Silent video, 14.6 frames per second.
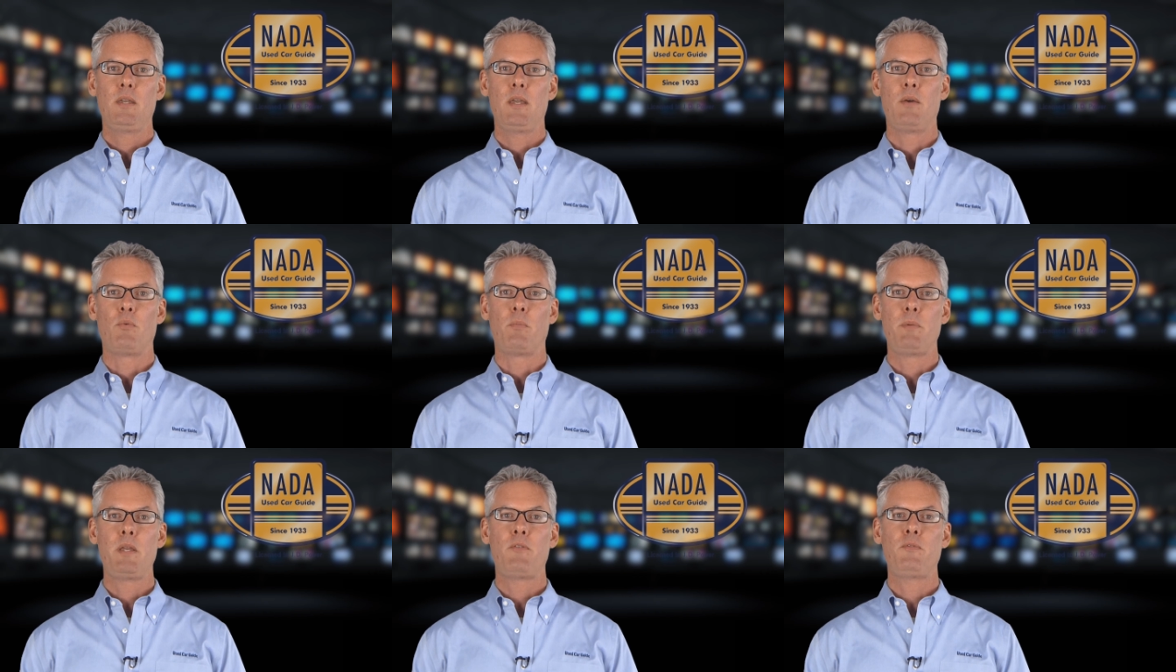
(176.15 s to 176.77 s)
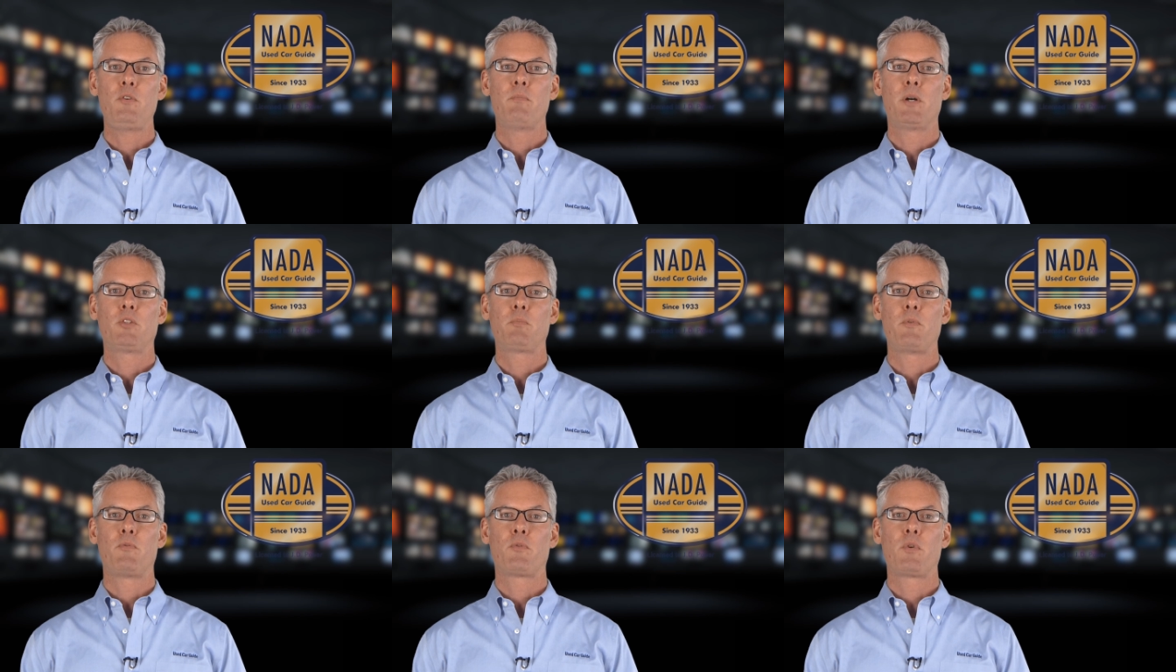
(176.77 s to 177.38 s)
It will be a few
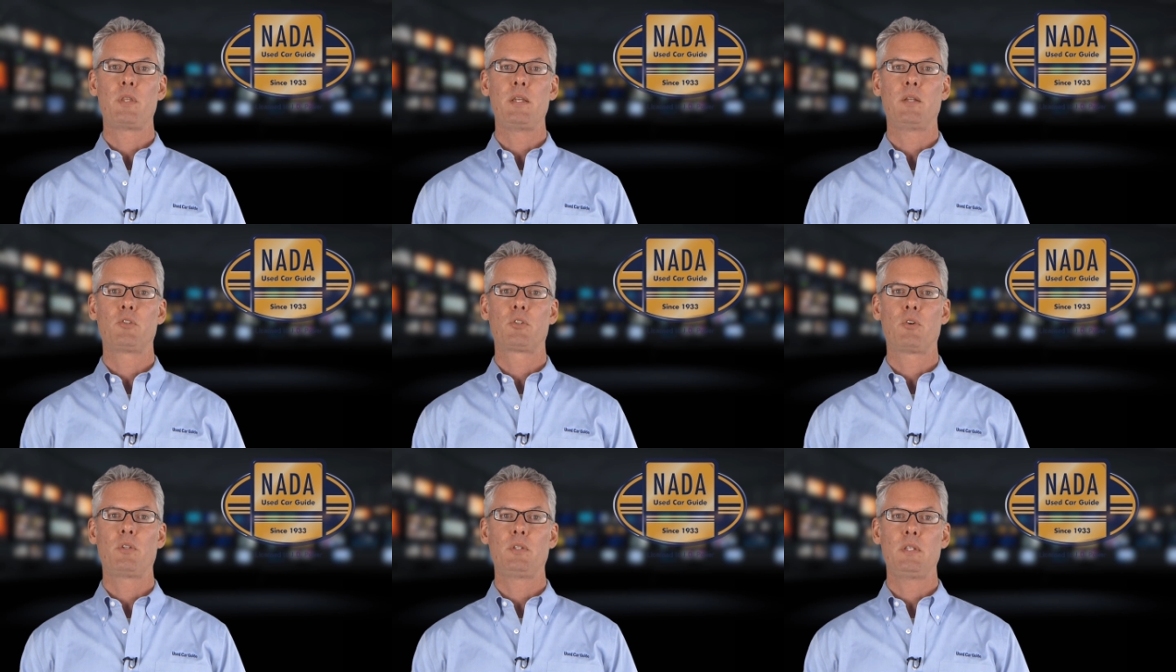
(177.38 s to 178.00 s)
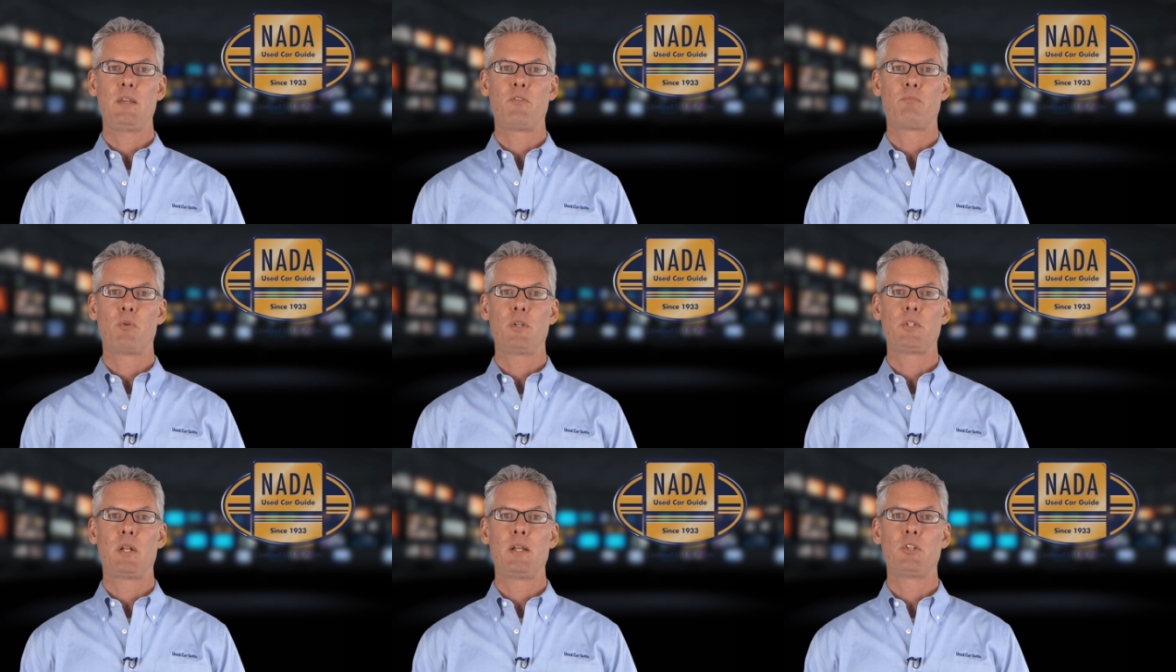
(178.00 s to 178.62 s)
months before the uncertainty of
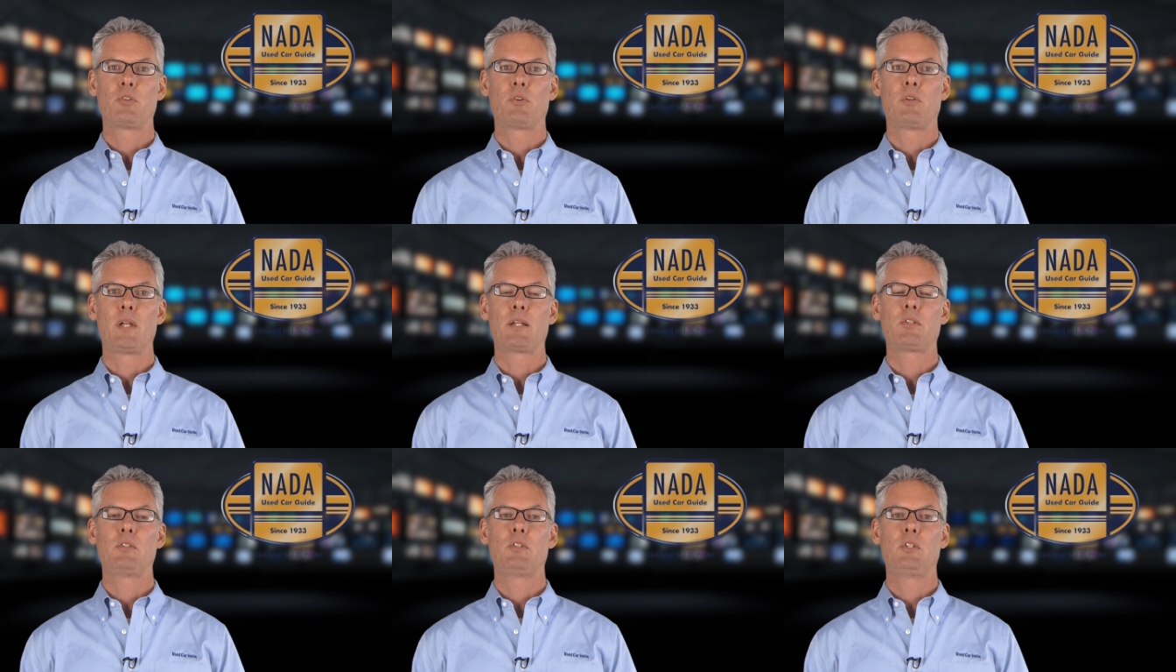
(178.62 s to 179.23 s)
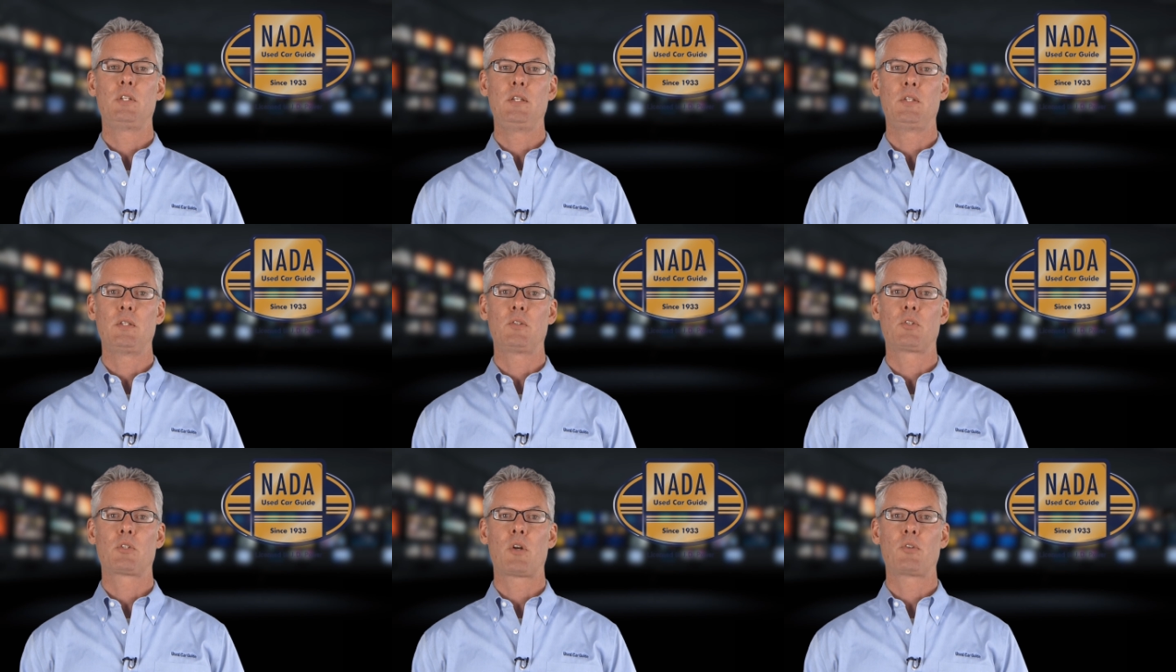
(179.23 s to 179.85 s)
presidential election
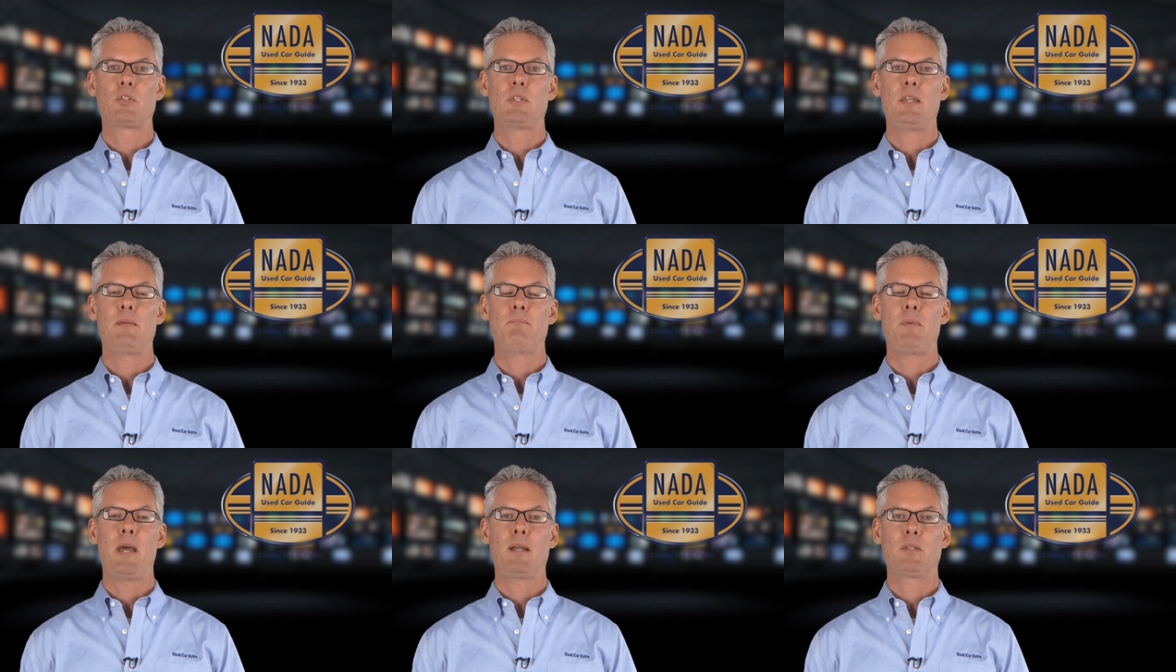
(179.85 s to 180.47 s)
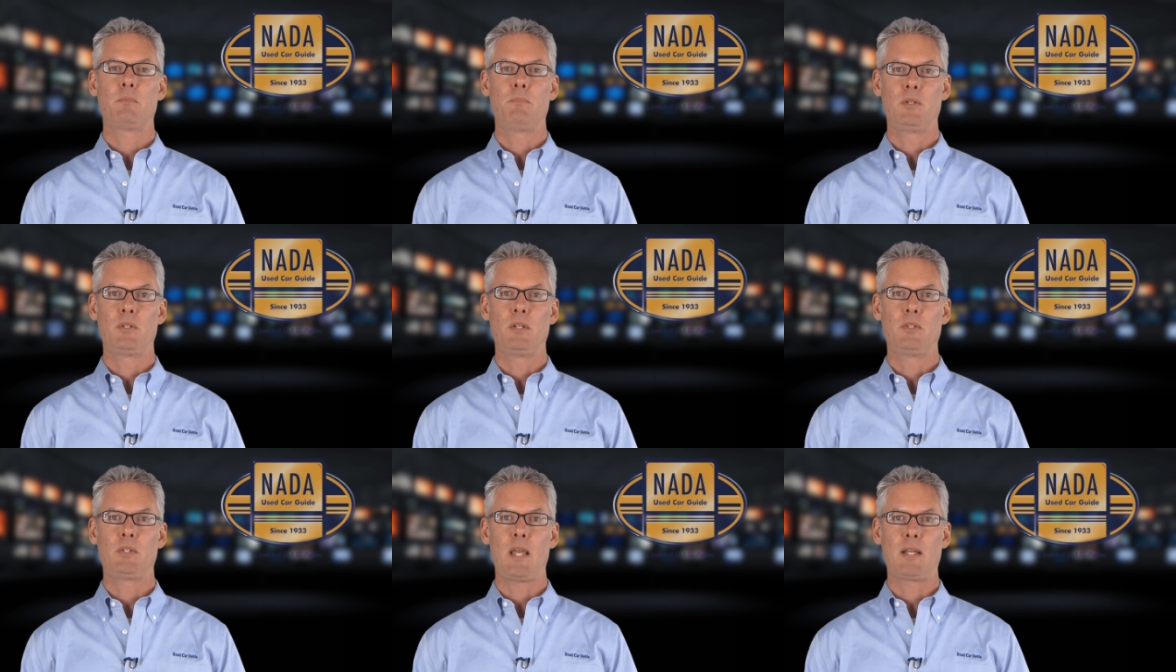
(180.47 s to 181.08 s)
season starts to impact business